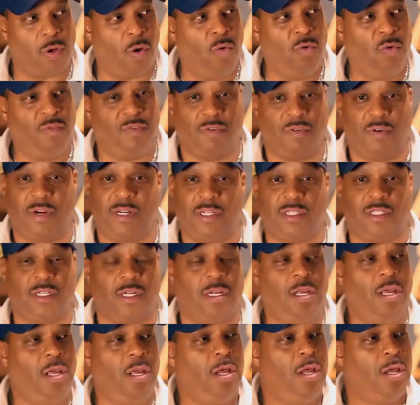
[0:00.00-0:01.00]
over and to
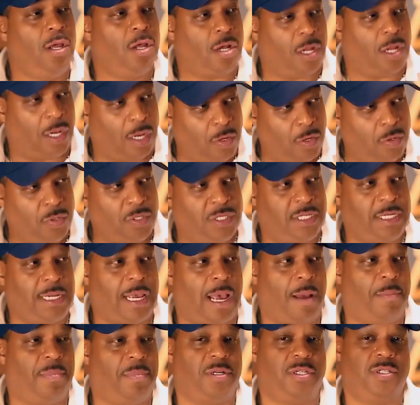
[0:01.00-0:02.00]
close the
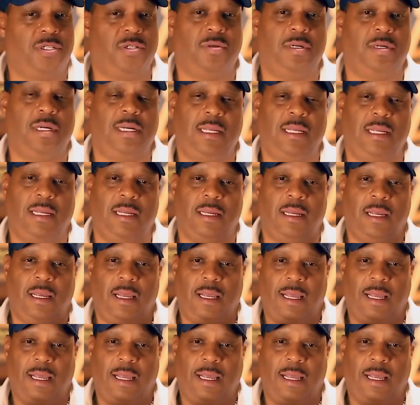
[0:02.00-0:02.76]
opportunity,